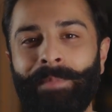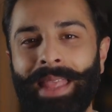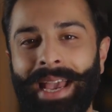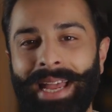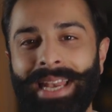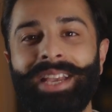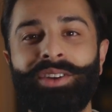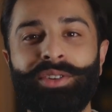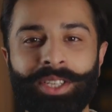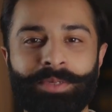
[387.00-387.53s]

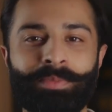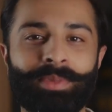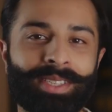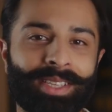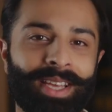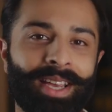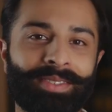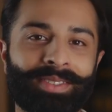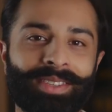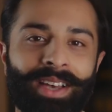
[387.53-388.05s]
any Christmas
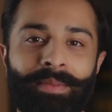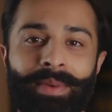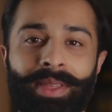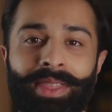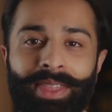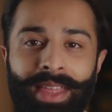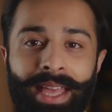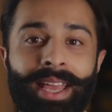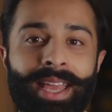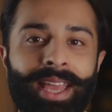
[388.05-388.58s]
gifts, I've been
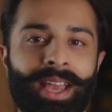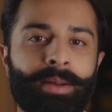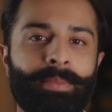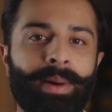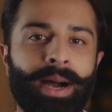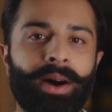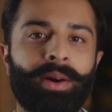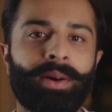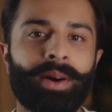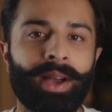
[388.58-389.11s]
thinking
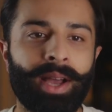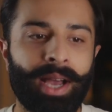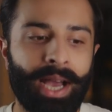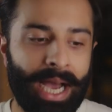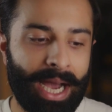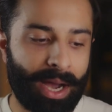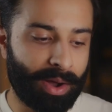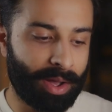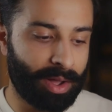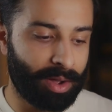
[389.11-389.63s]
about
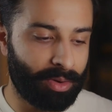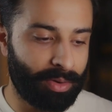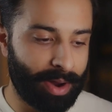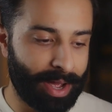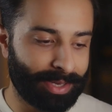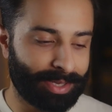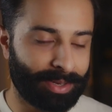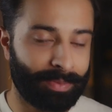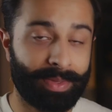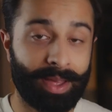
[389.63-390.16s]
how I can
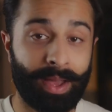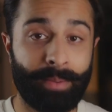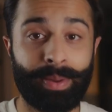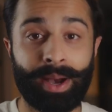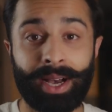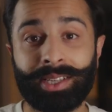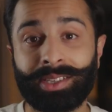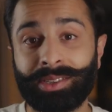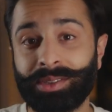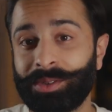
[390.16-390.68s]
create something
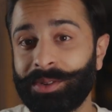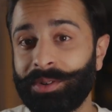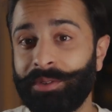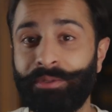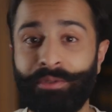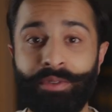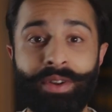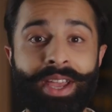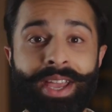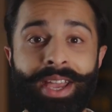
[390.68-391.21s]
personal,
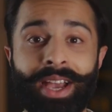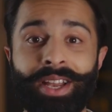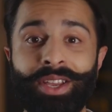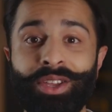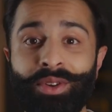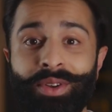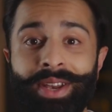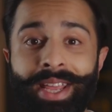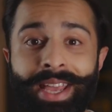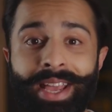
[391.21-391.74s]
free, and
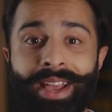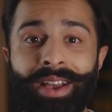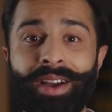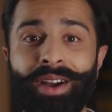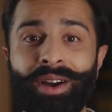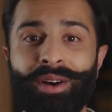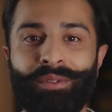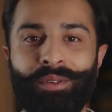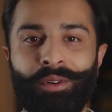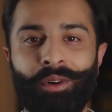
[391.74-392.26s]
unique
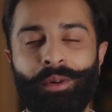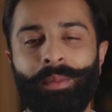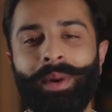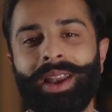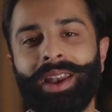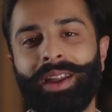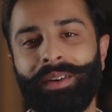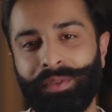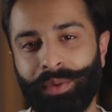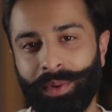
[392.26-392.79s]
for all
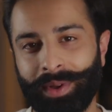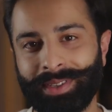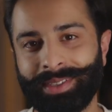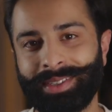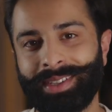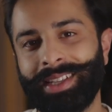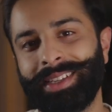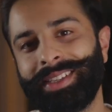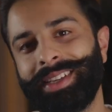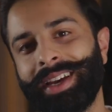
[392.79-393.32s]
my loved
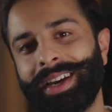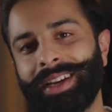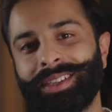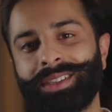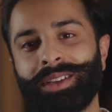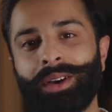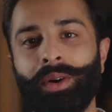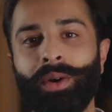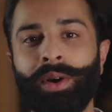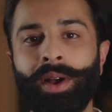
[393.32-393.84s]
ones this year.
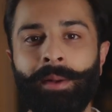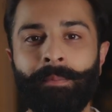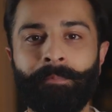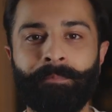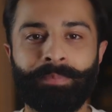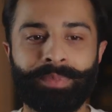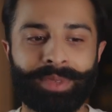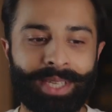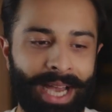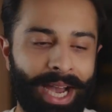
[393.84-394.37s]
So
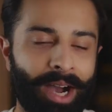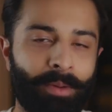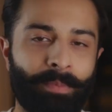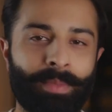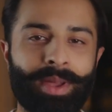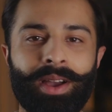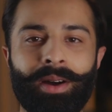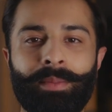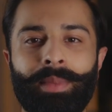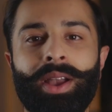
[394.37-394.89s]
to help
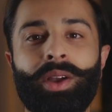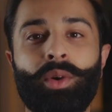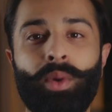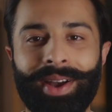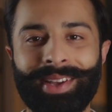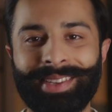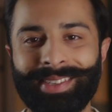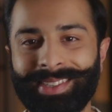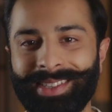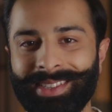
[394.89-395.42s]
me on my
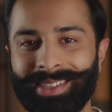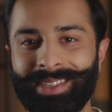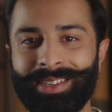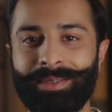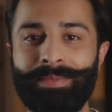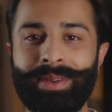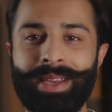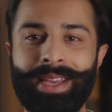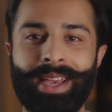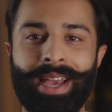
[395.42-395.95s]
quest to
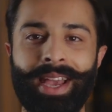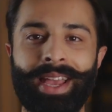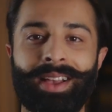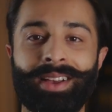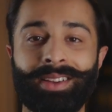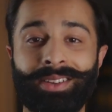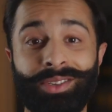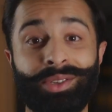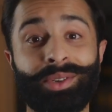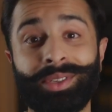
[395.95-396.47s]
be a
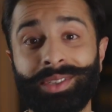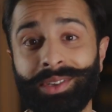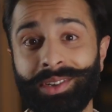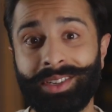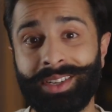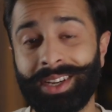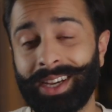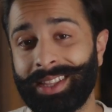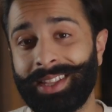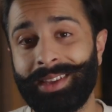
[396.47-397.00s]
Kanjus
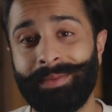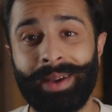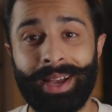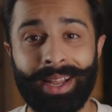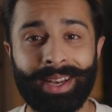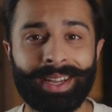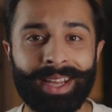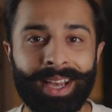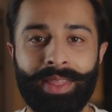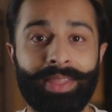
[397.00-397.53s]
Gujarati
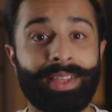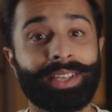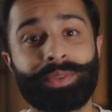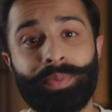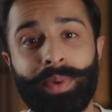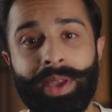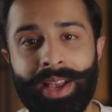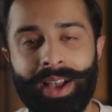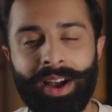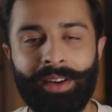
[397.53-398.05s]
man, this
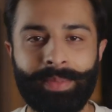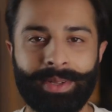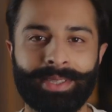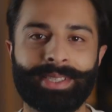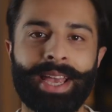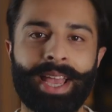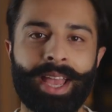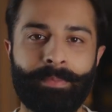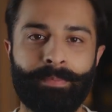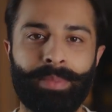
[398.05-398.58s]
week I've been
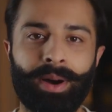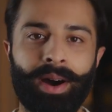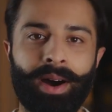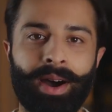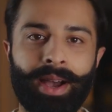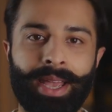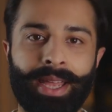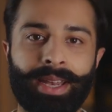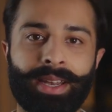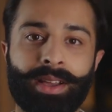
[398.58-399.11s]
taking
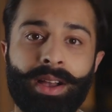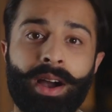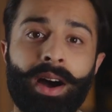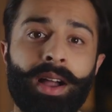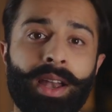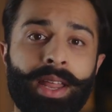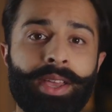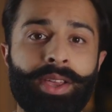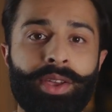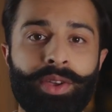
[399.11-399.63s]
part in
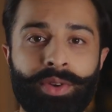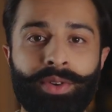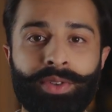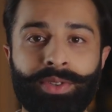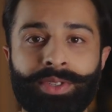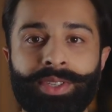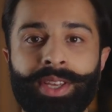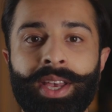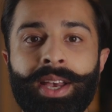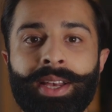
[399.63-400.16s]
Carly
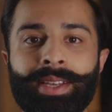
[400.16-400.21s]
Kuhn's